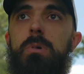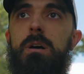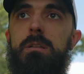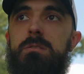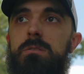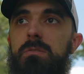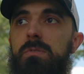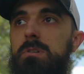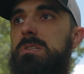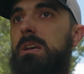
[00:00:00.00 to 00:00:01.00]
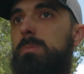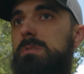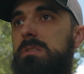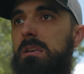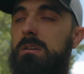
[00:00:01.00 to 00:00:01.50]
But the first step
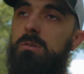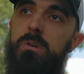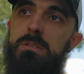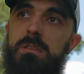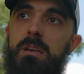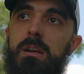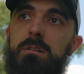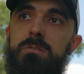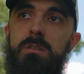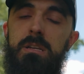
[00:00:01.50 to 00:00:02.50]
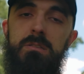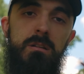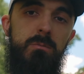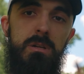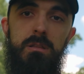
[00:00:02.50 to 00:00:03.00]
is to kill what's there, so that's
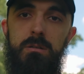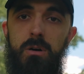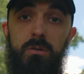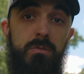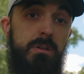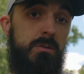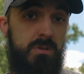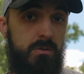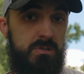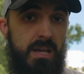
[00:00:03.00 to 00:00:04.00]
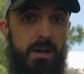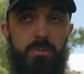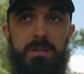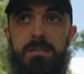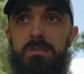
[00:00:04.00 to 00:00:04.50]
going to be hopefully those oak
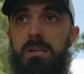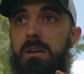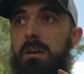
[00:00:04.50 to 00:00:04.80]
saplings,